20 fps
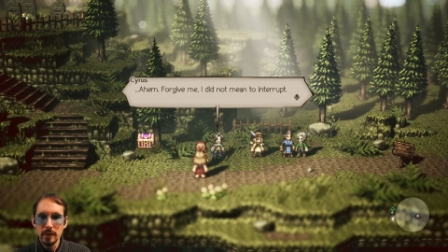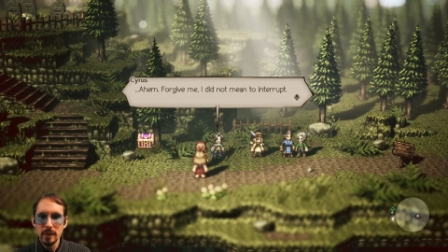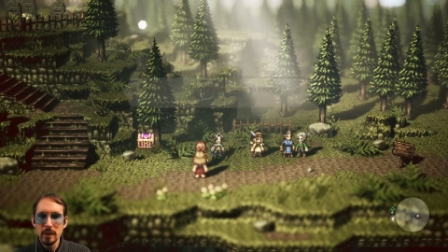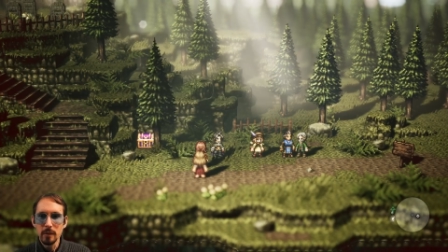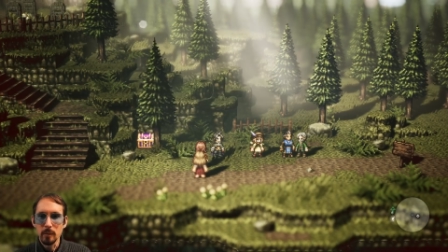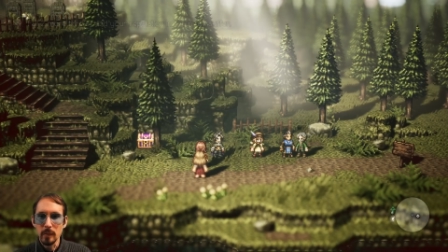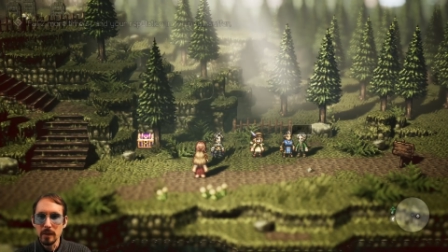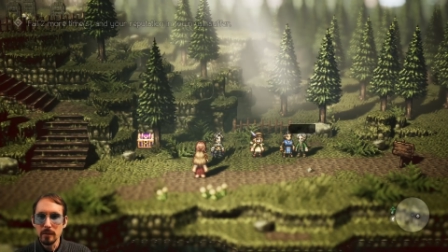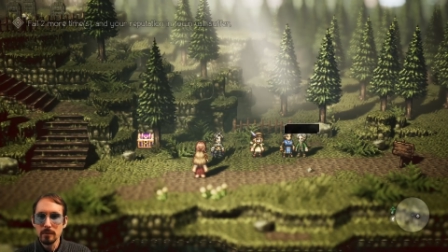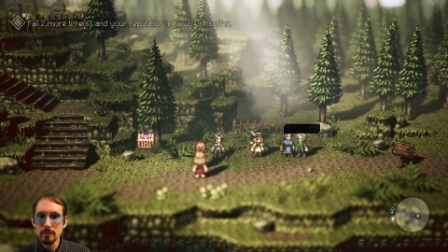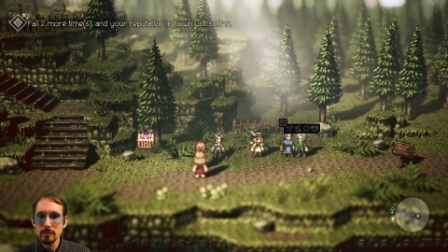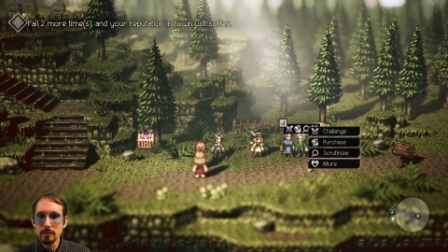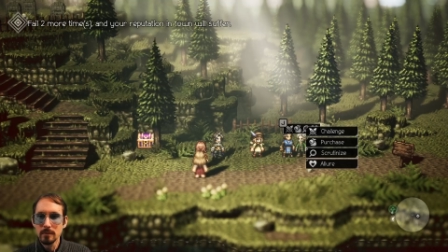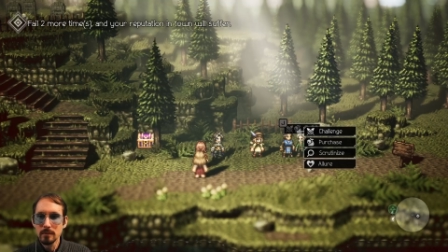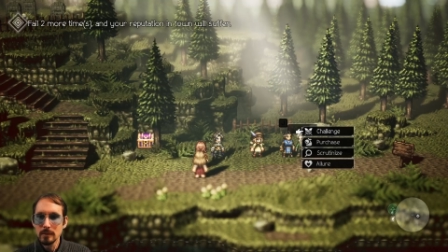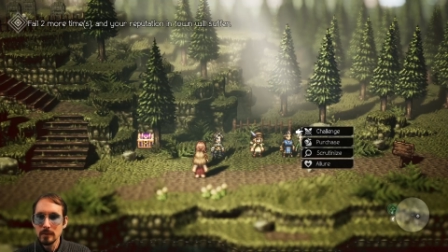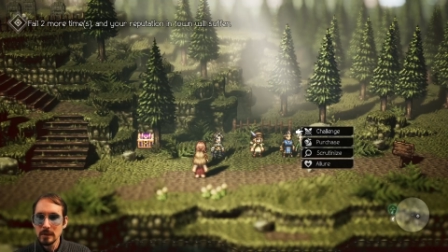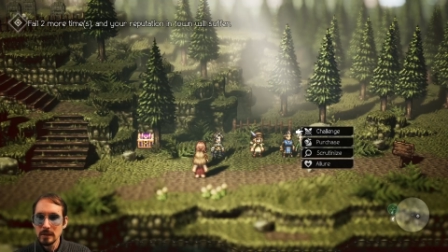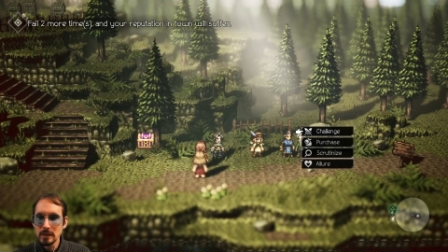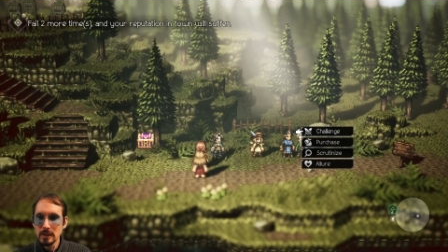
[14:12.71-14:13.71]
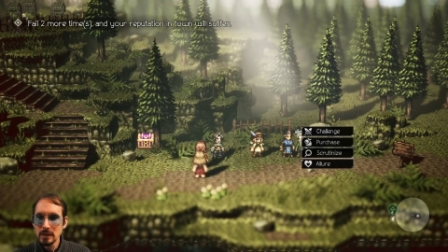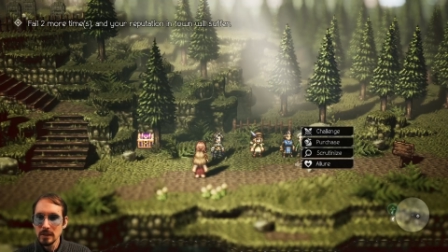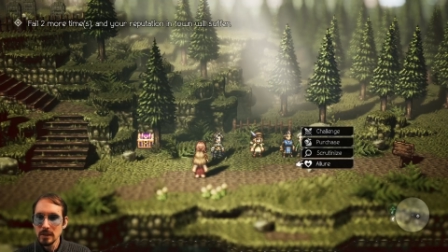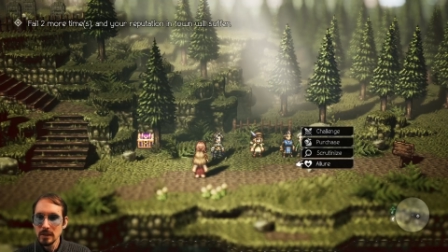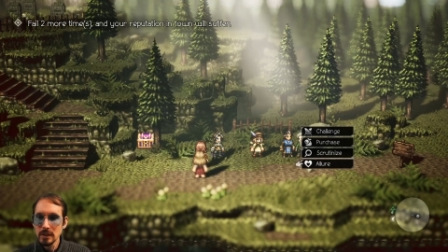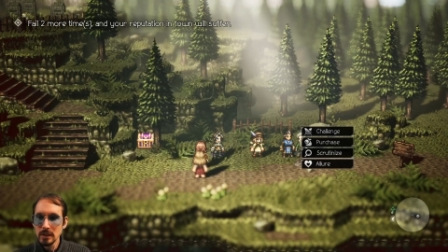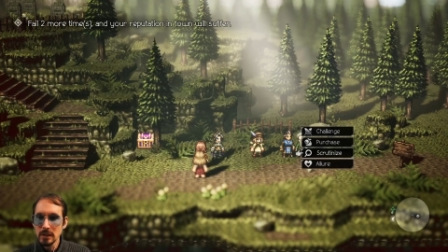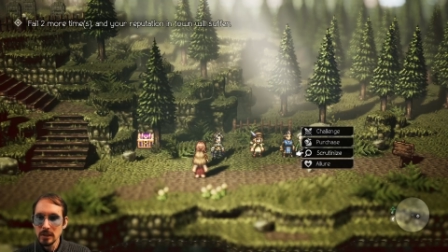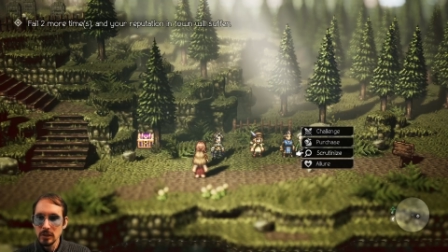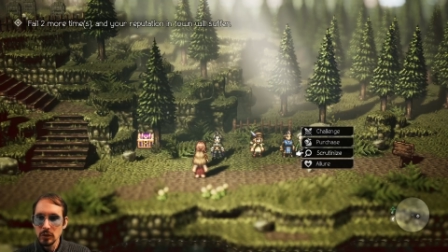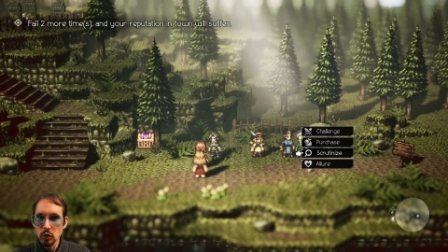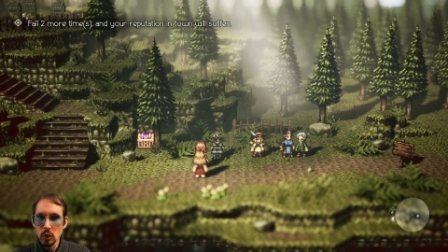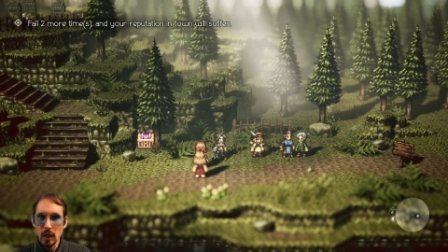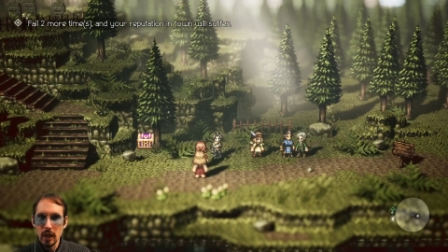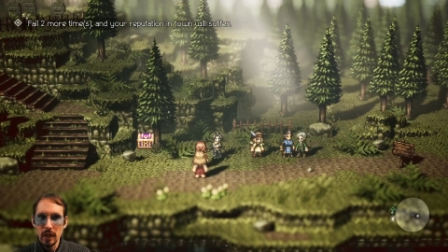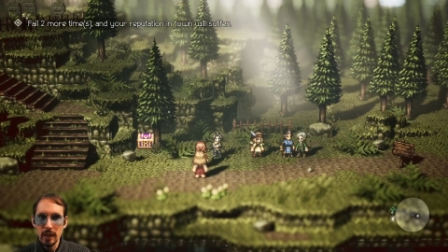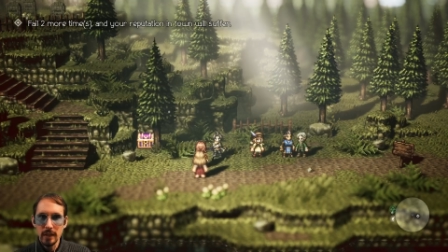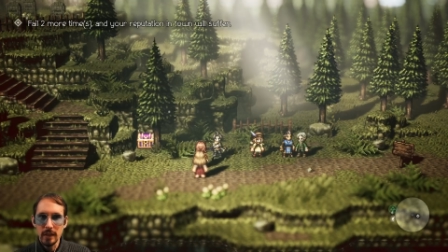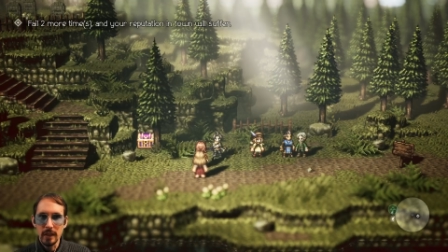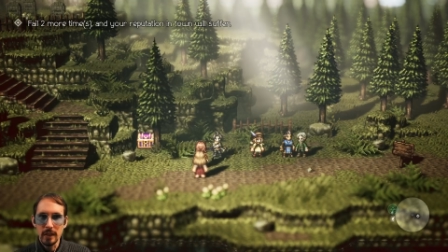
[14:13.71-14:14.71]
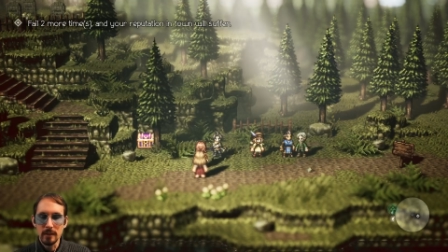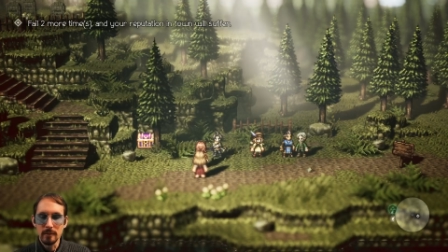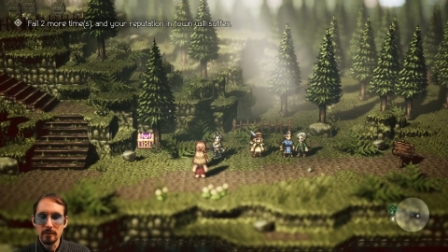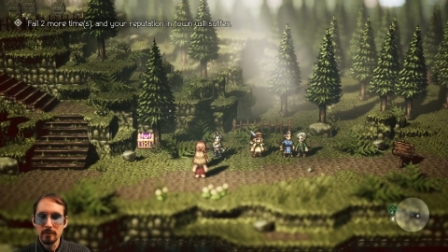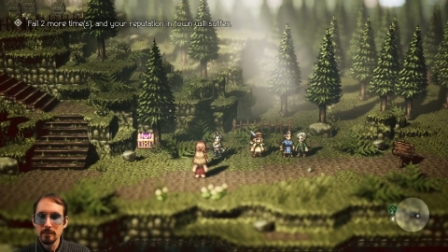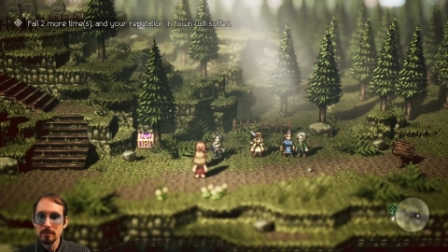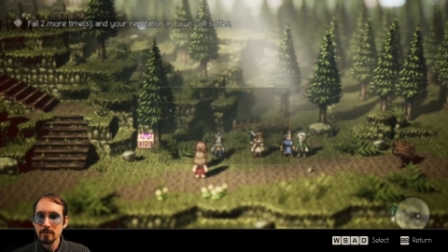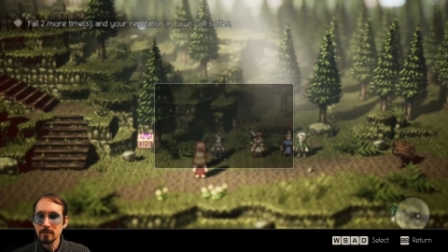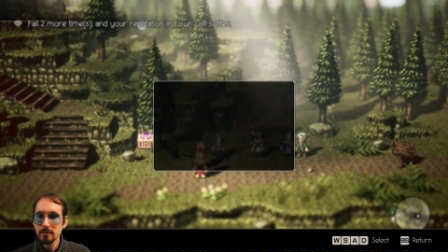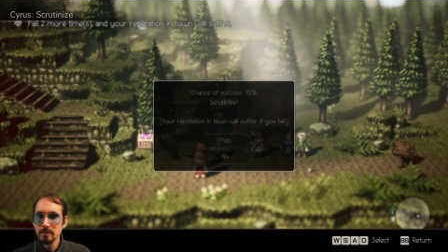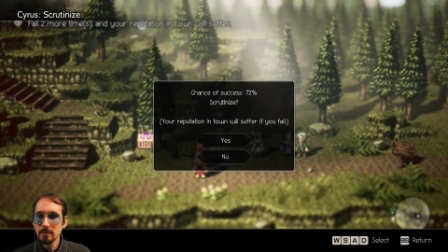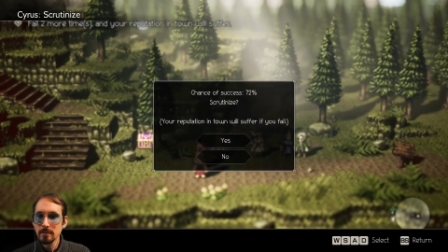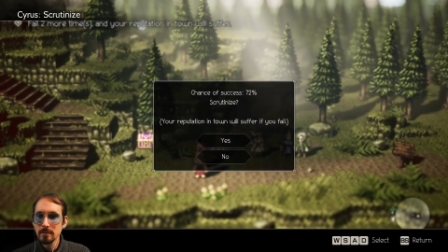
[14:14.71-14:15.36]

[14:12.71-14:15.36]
forgive me. Try again.